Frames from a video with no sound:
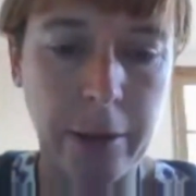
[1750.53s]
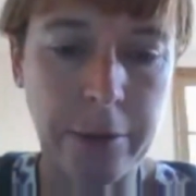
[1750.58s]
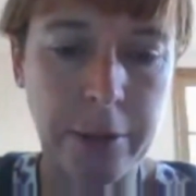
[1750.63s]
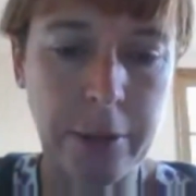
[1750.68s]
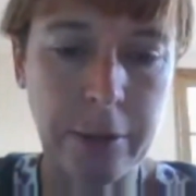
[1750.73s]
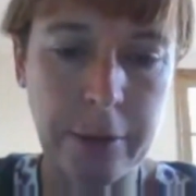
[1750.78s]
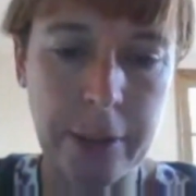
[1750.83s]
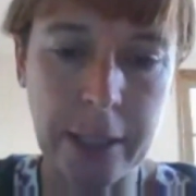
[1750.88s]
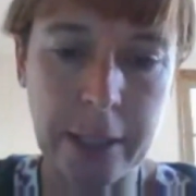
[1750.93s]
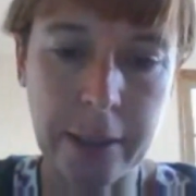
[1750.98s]
the
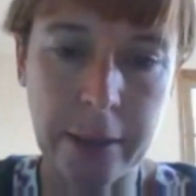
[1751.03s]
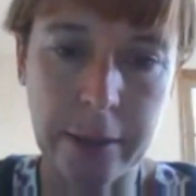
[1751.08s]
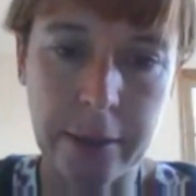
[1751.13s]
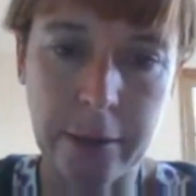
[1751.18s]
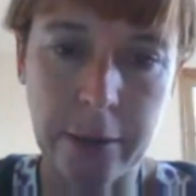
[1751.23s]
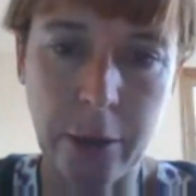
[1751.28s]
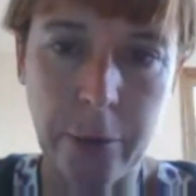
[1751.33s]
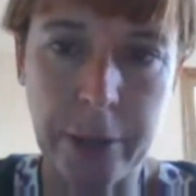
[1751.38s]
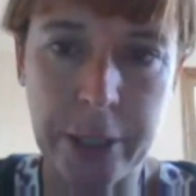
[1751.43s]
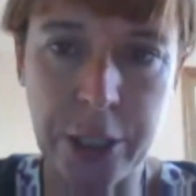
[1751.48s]

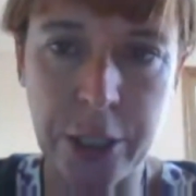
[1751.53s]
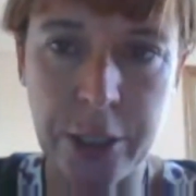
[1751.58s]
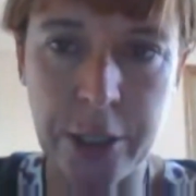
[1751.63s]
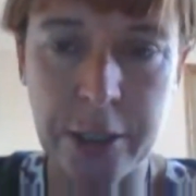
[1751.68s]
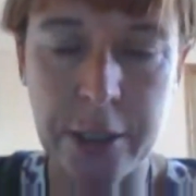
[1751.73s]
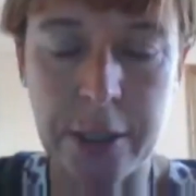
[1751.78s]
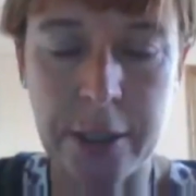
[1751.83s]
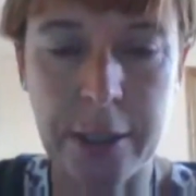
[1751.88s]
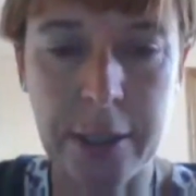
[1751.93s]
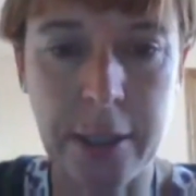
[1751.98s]
questions
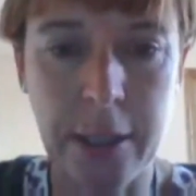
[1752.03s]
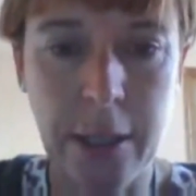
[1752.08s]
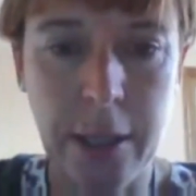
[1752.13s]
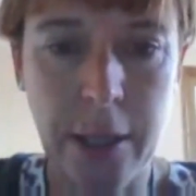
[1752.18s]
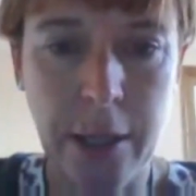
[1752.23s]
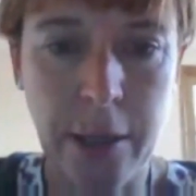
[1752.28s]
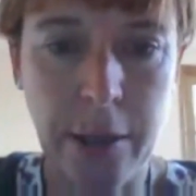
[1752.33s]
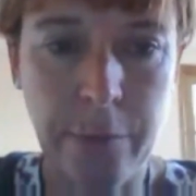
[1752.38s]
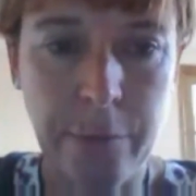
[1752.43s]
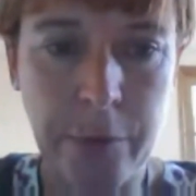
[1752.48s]

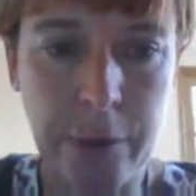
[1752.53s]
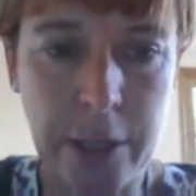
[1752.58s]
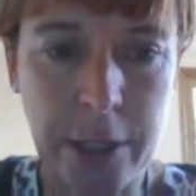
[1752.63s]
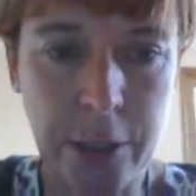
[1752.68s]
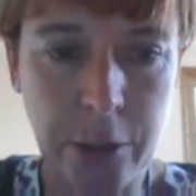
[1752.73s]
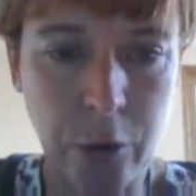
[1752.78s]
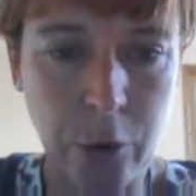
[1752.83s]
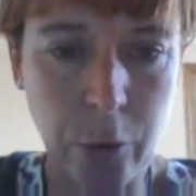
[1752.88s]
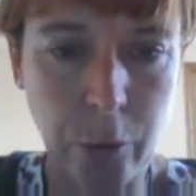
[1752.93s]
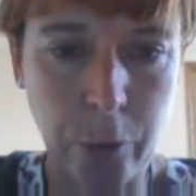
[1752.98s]
for this
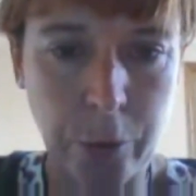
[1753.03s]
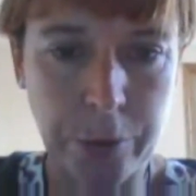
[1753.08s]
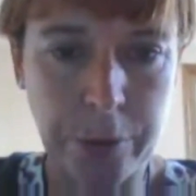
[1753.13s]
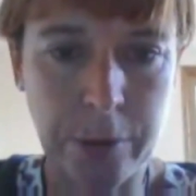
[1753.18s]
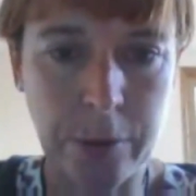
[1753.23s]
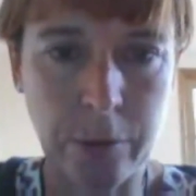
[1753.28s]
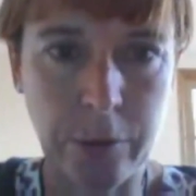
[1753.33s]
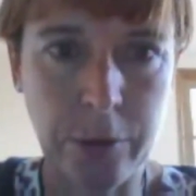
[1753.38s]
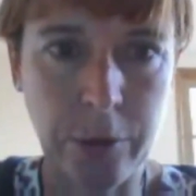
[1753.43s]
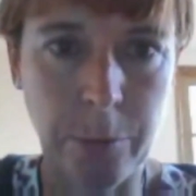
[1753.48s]
course on your
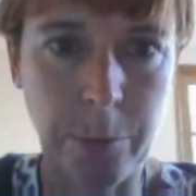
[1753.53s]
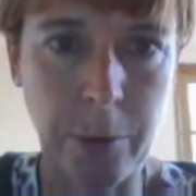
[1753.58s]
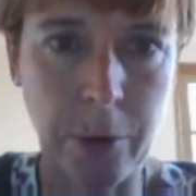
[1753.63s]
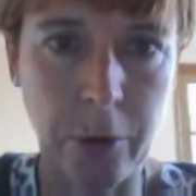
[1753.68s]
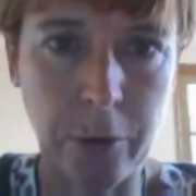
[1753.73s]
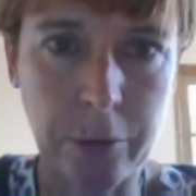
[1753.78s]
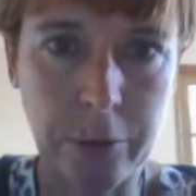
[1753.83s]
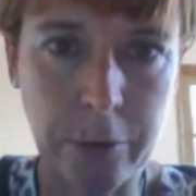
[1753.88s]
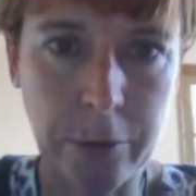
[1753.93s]
blogs,